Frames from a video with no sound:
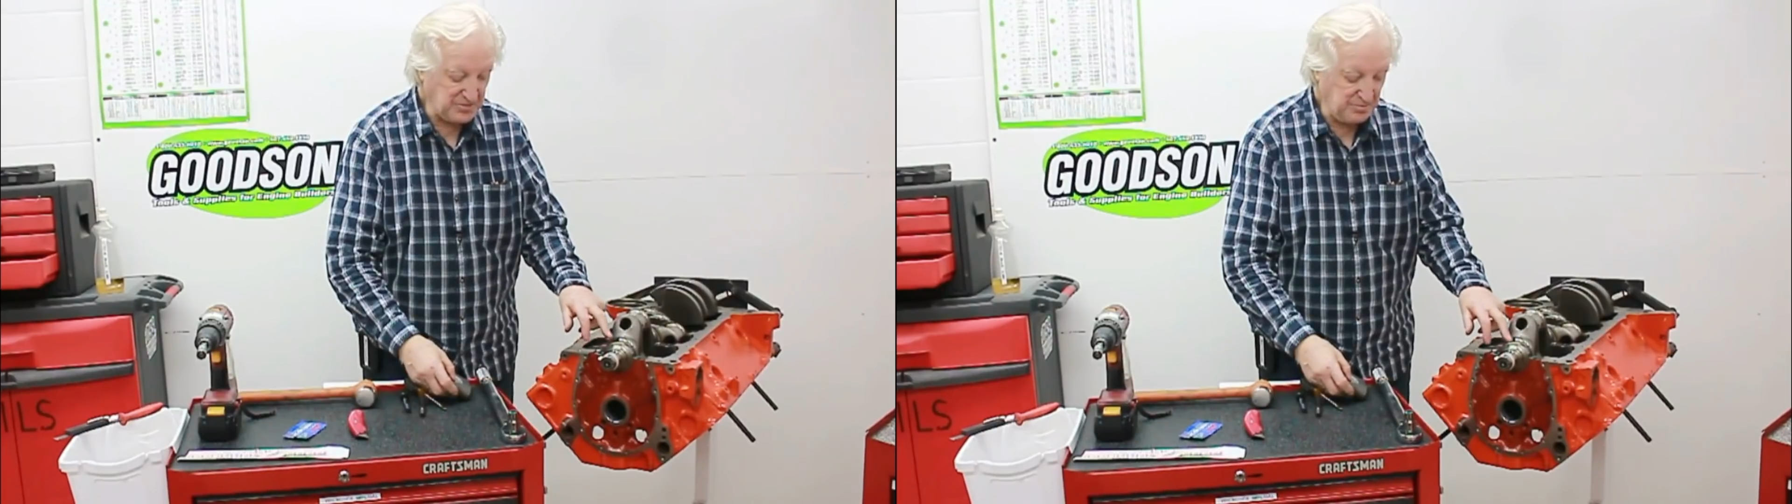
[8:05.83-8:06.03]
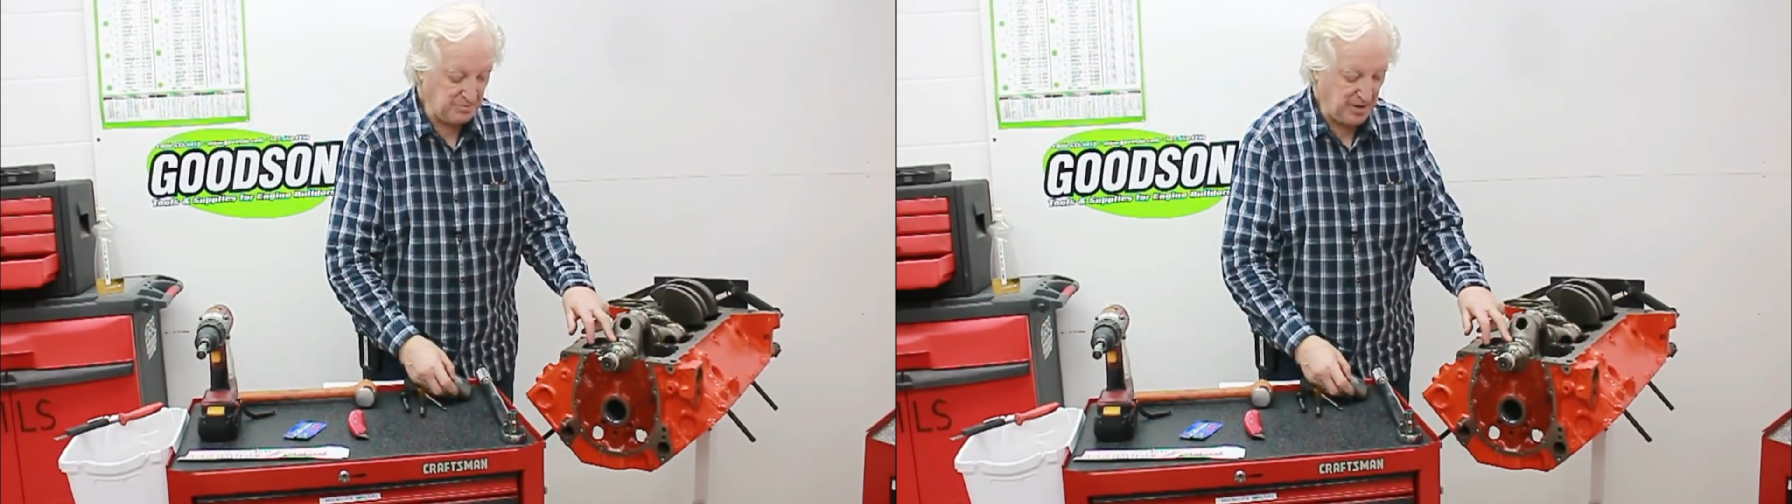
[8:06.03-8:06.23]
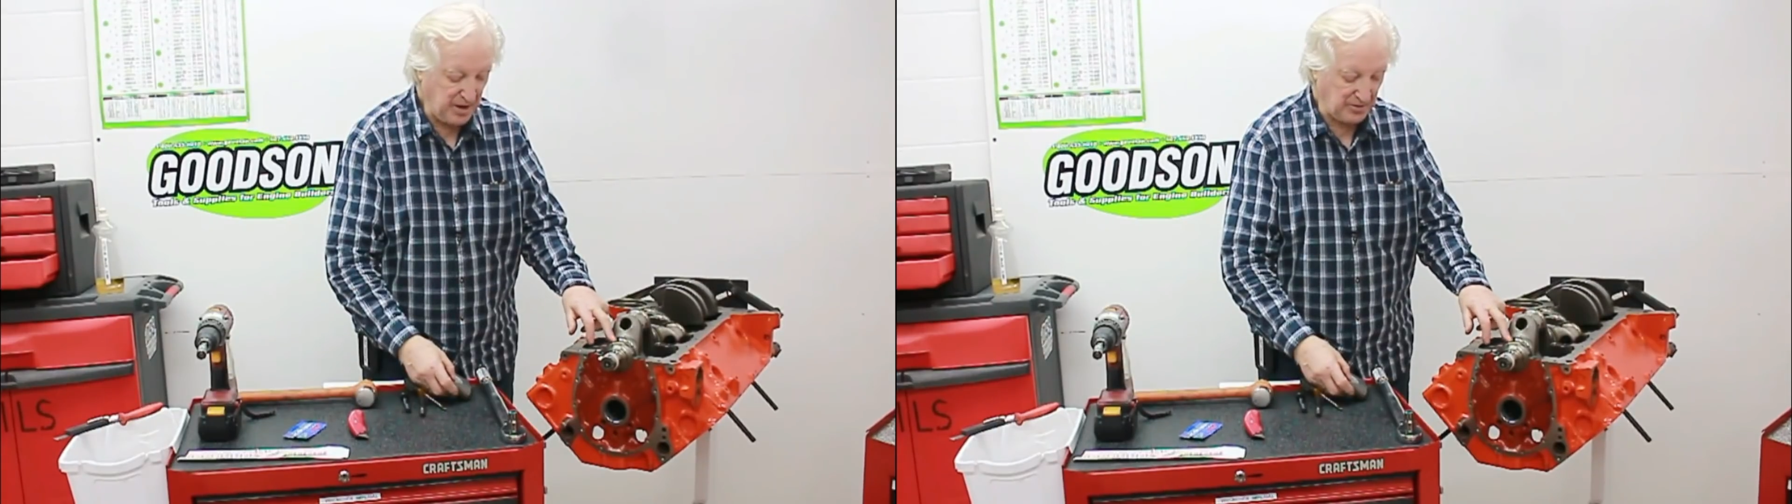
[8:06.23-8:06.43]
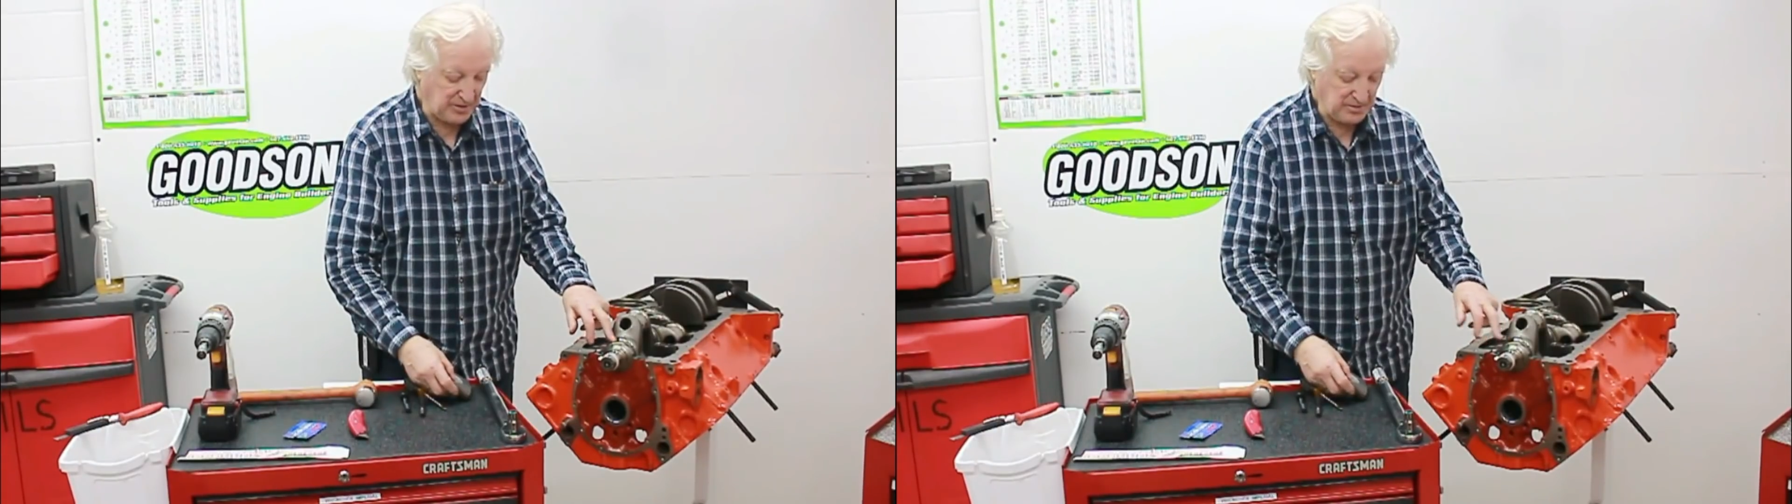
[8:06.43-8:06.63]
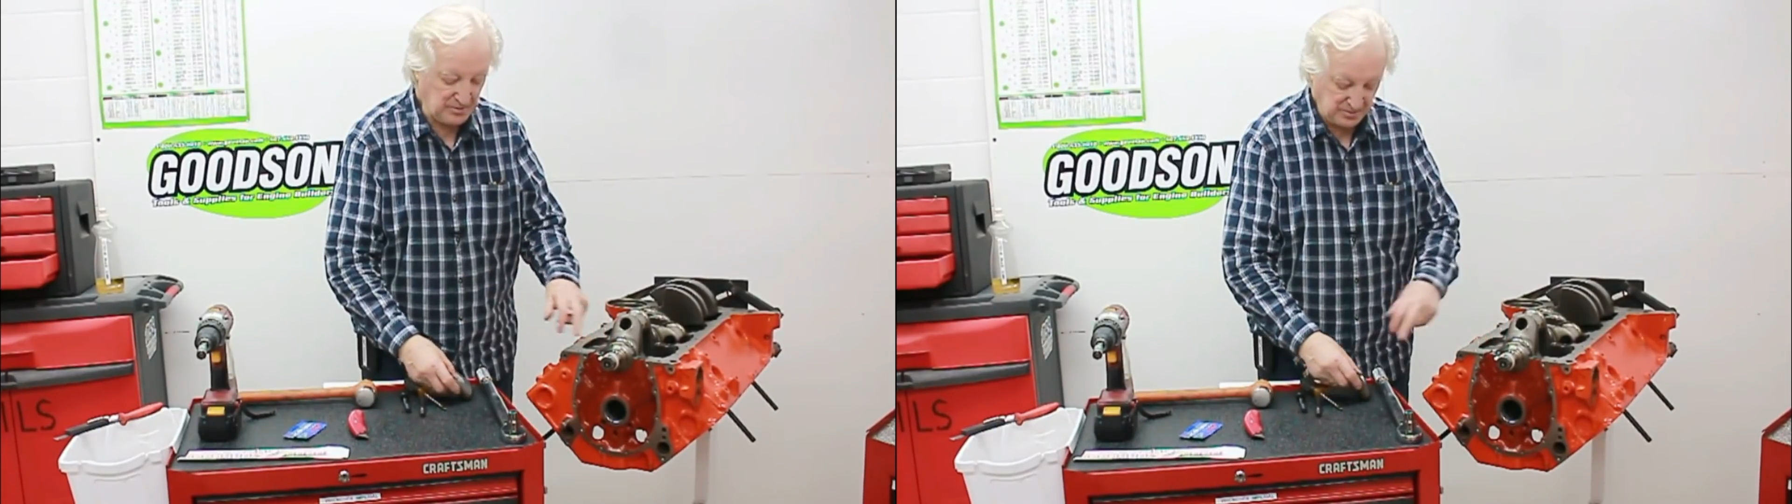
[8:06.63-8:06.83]

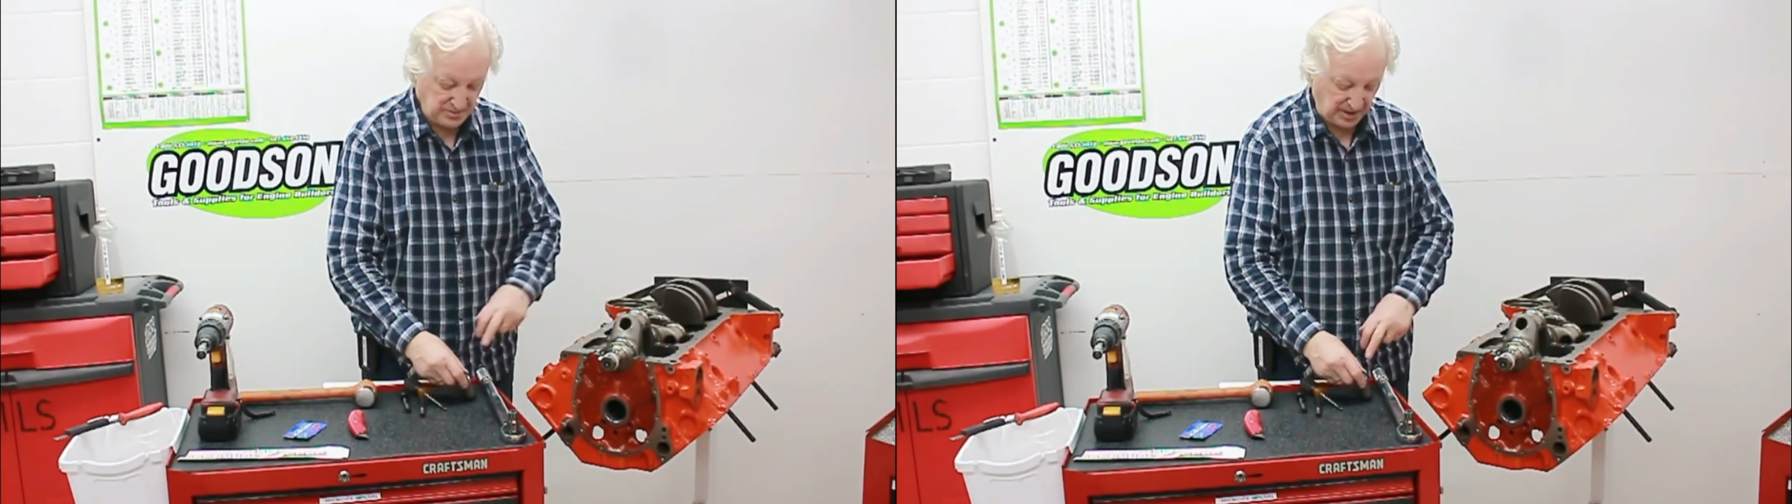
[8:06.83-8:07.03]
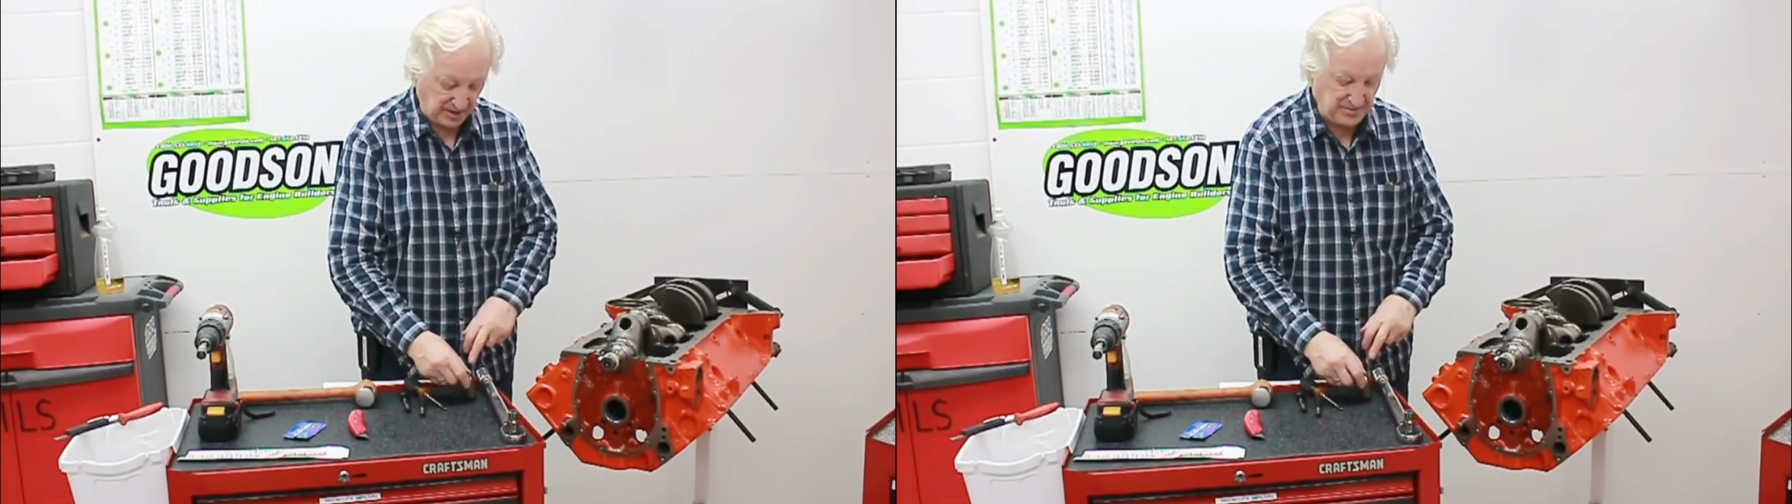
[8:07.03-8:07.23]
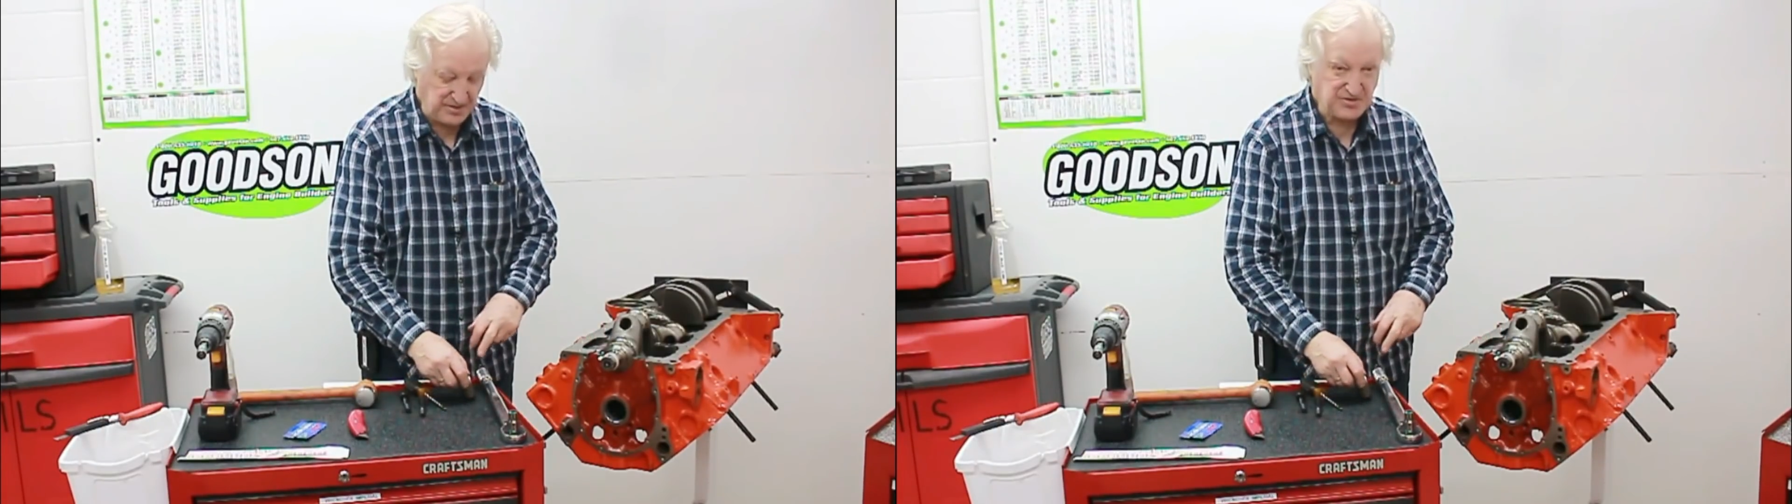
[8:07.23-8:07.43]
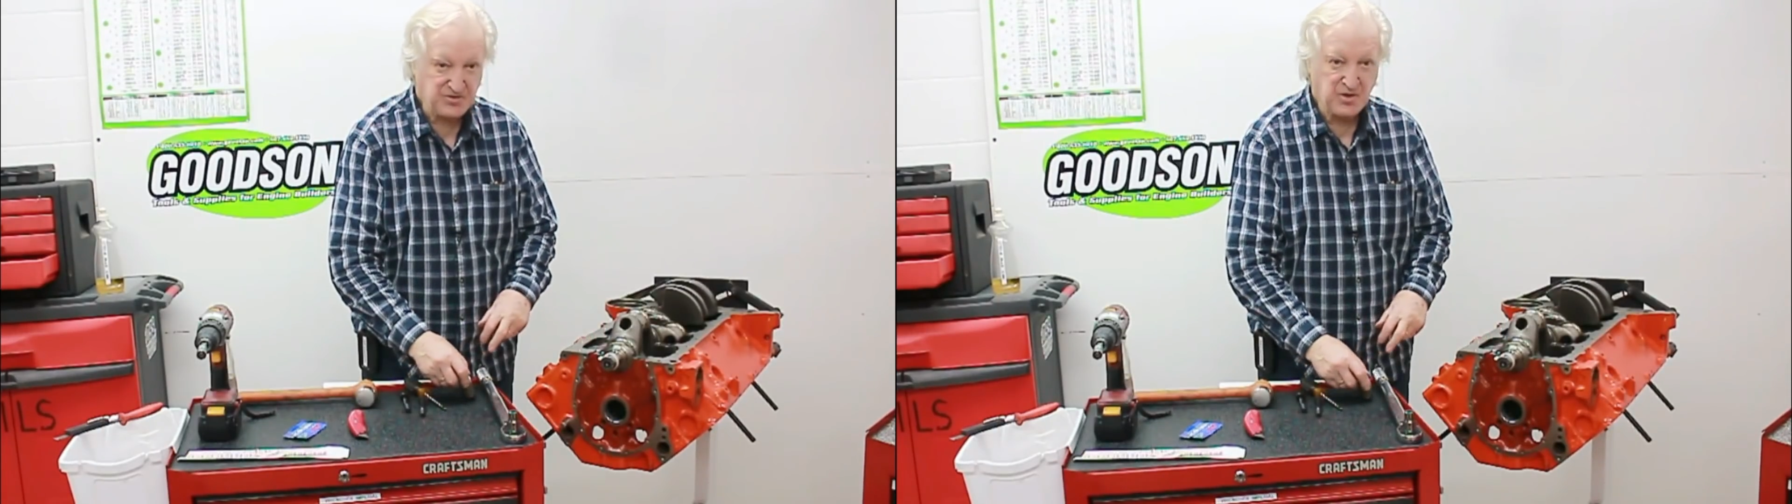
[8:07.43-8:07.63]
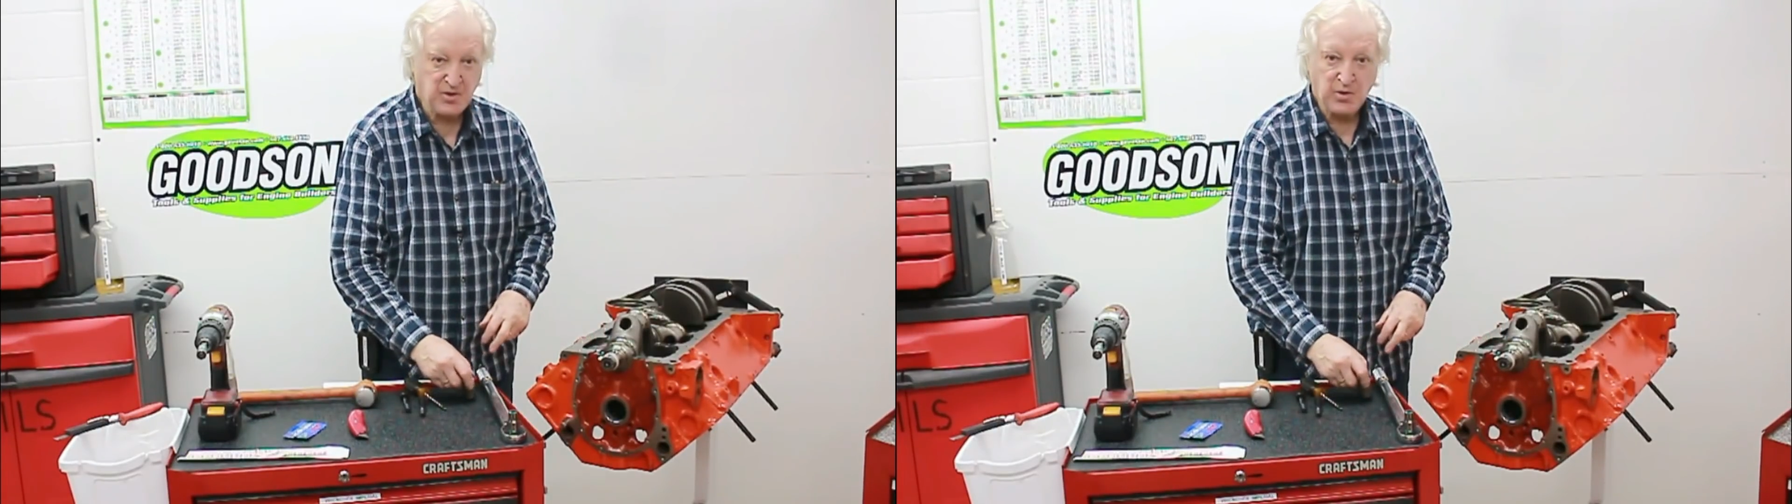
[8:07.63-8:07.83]
bearing and this